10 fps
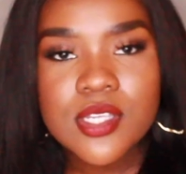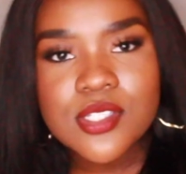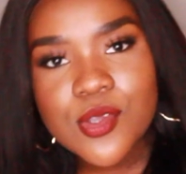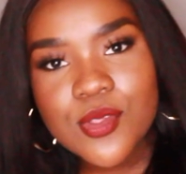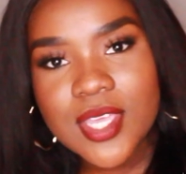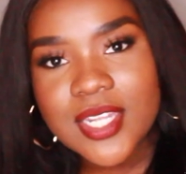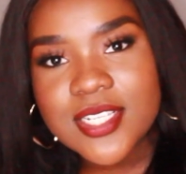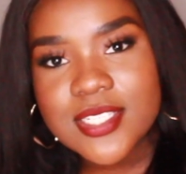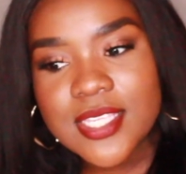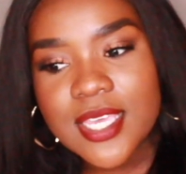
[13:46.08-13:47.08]
So that
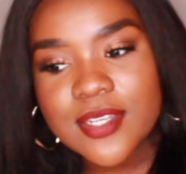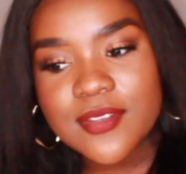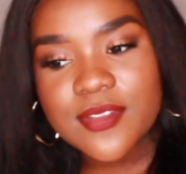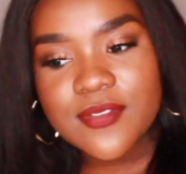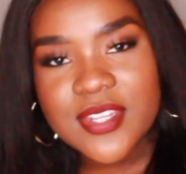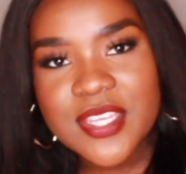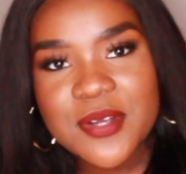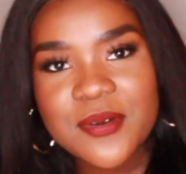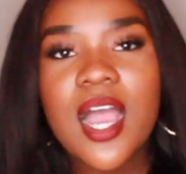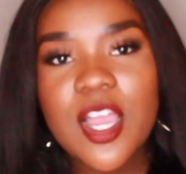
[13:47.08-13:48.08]
is the end of the
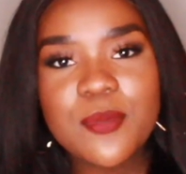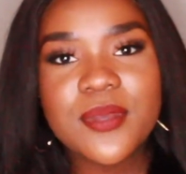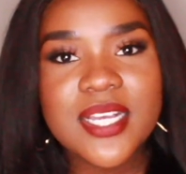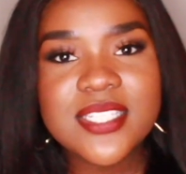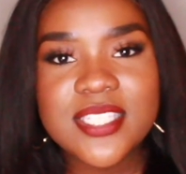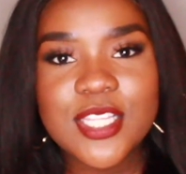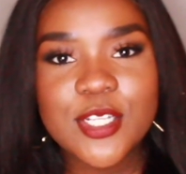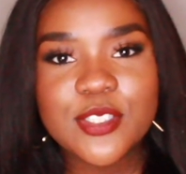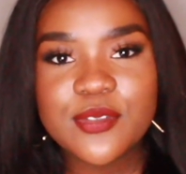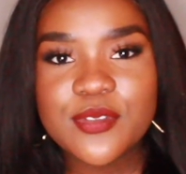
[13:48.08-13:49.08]
video. I hope you guys did
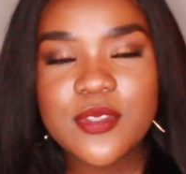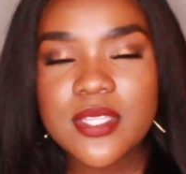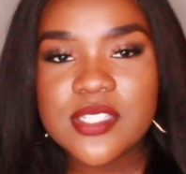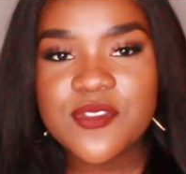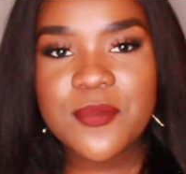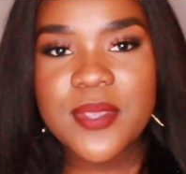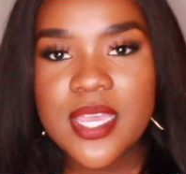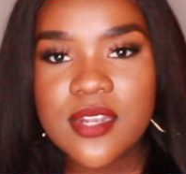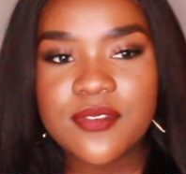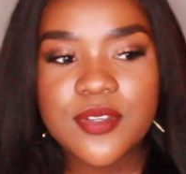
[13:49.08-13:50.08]
learn a few things from me,
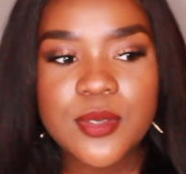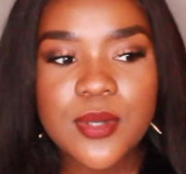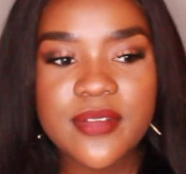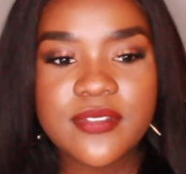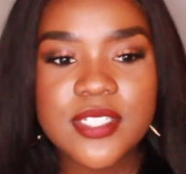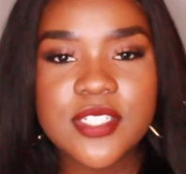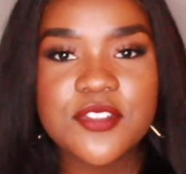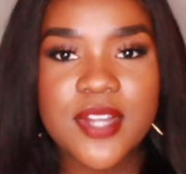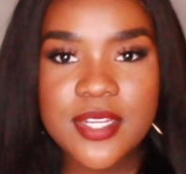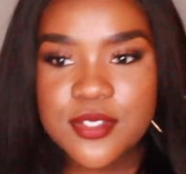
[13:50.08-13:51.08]
and if you ever
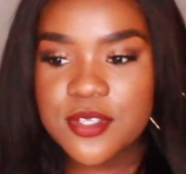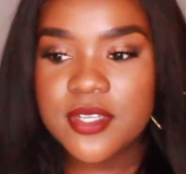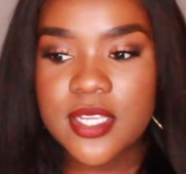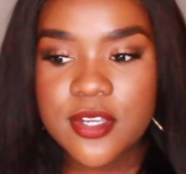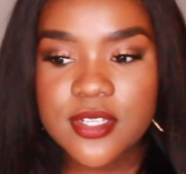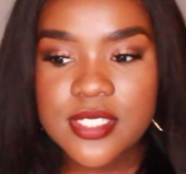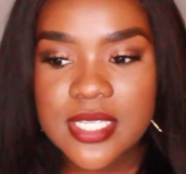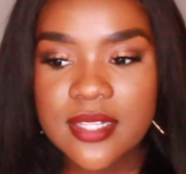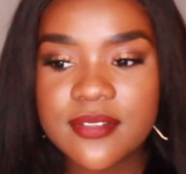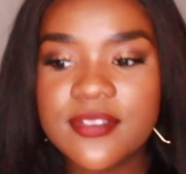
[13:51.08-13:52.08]
try and do your hair
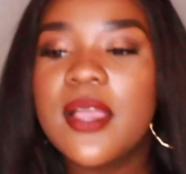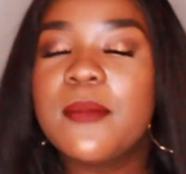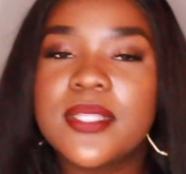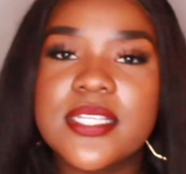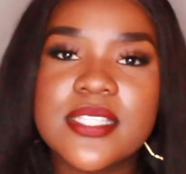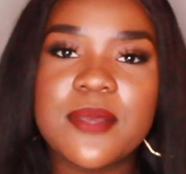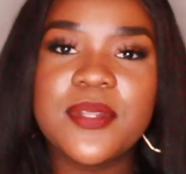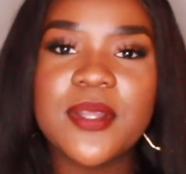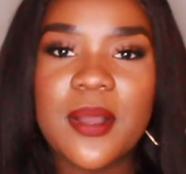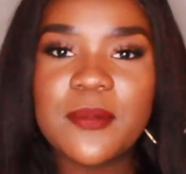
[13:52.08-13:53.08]
yourself, please let me
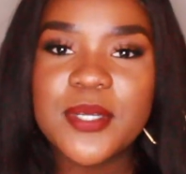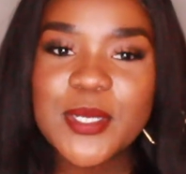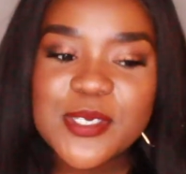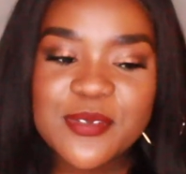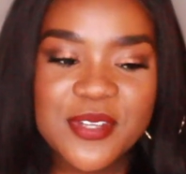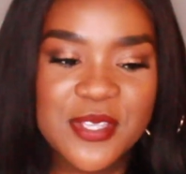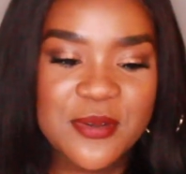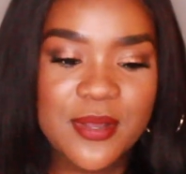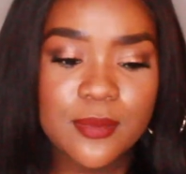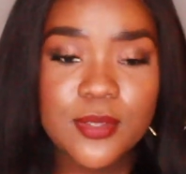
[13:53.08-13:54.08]
know how it goes for
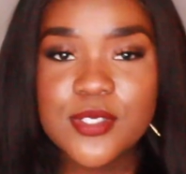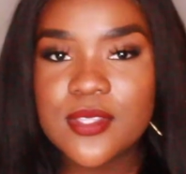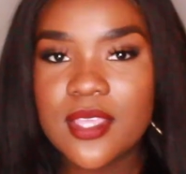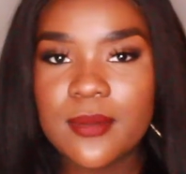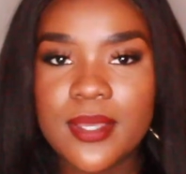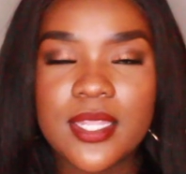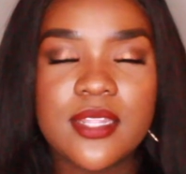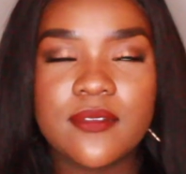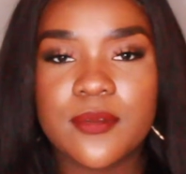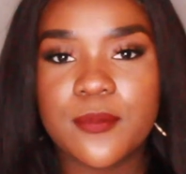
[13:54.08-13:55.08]
you and what you think about
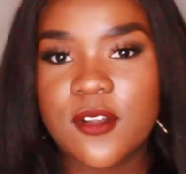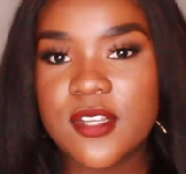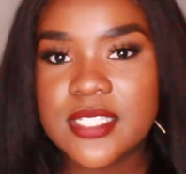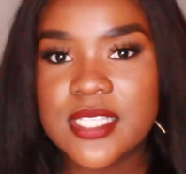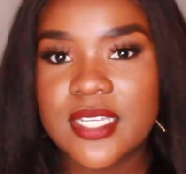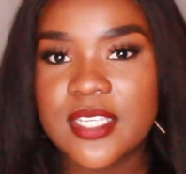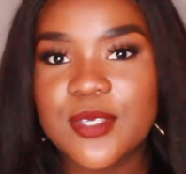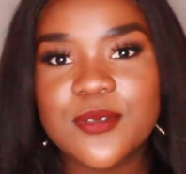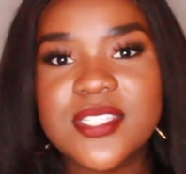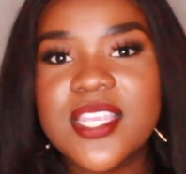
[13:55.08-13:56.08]
any of the products that I
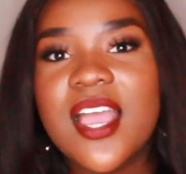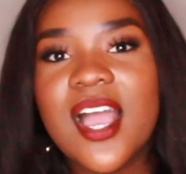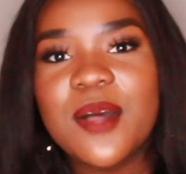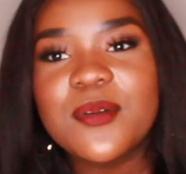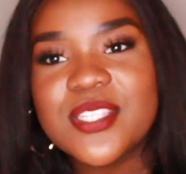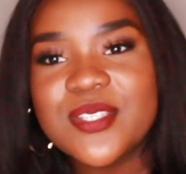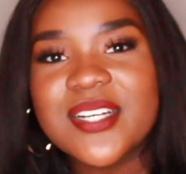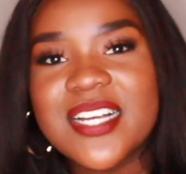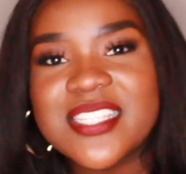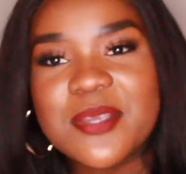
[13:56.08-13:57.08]
used. I will see you
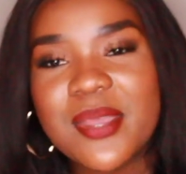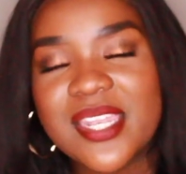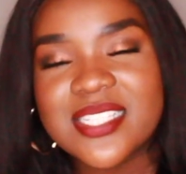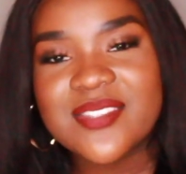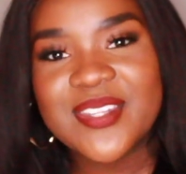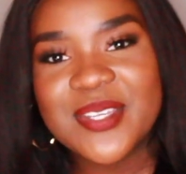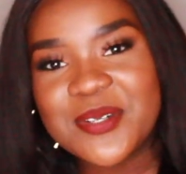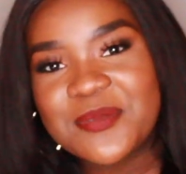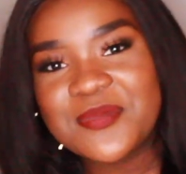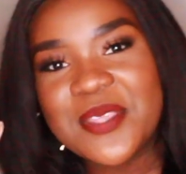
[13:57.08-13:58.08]
guys in my next video.